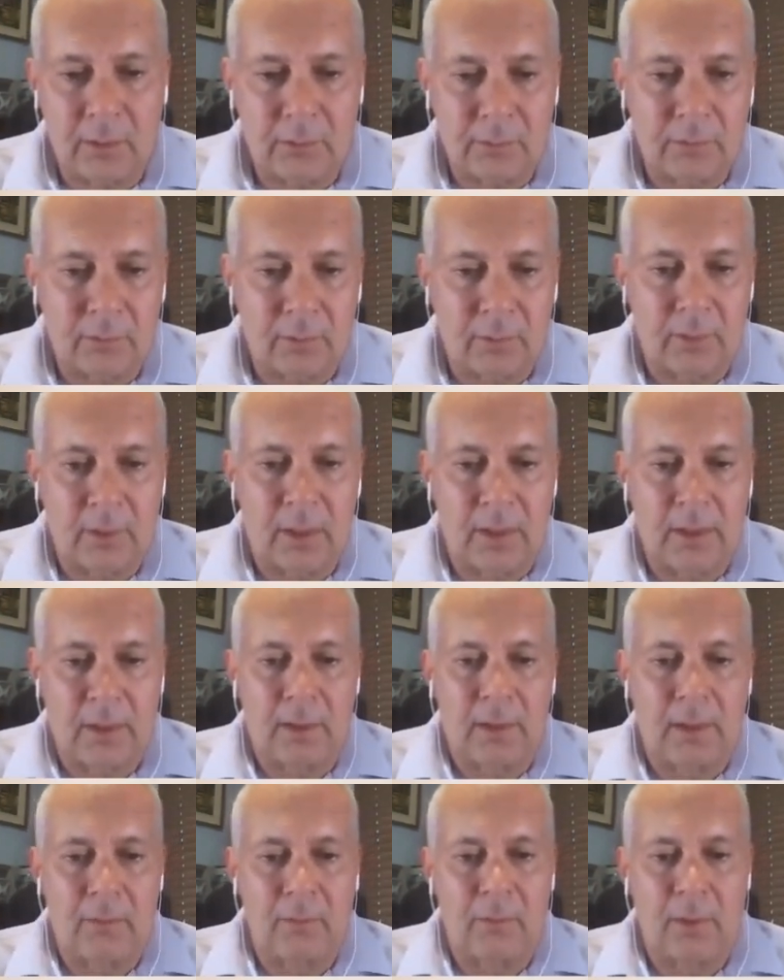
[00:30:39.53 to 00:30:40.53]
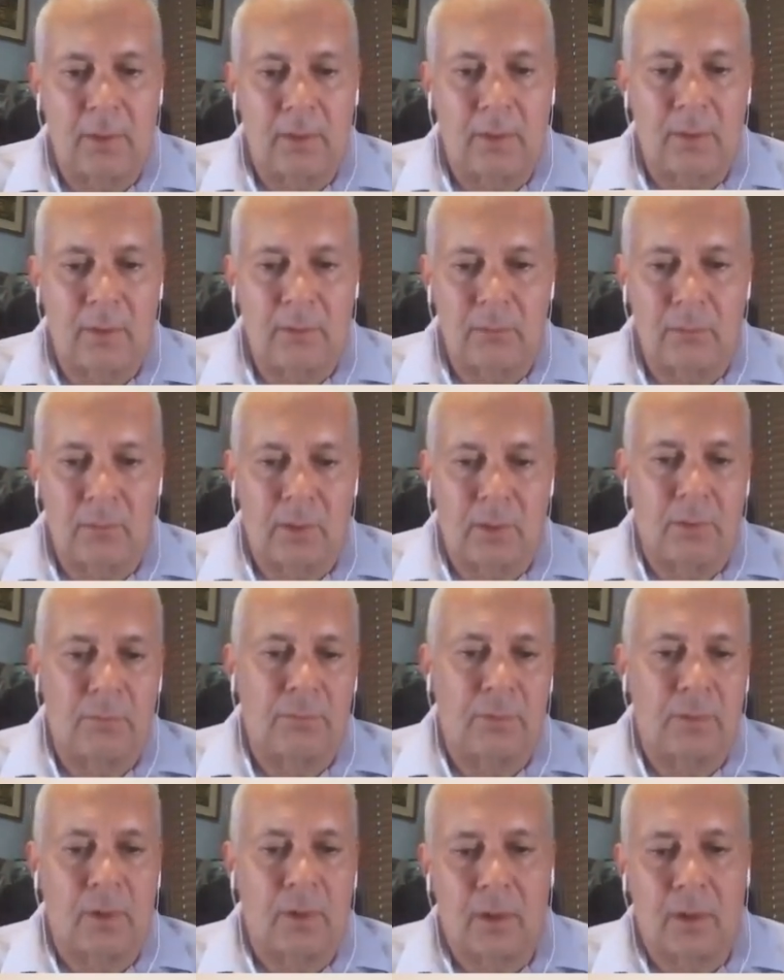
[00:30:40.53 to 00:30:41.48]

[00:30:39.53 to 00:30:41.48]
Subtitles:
sit tight and wait for